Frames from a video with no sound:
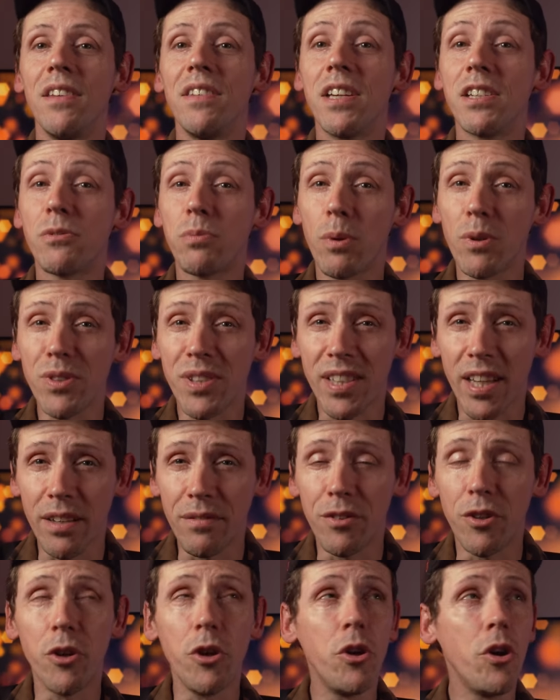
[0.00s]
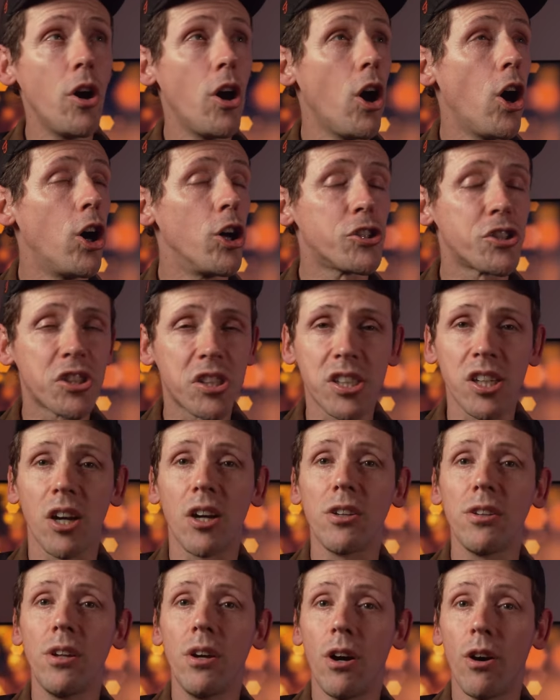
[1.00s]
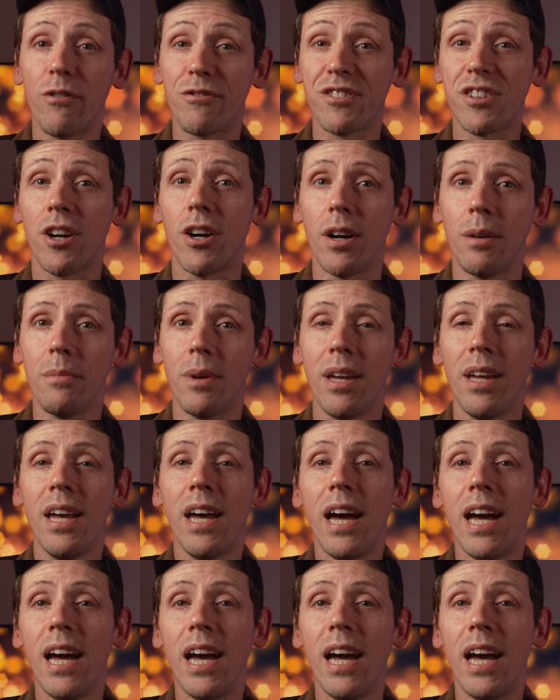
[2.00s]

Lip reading: this will save you a ton of time.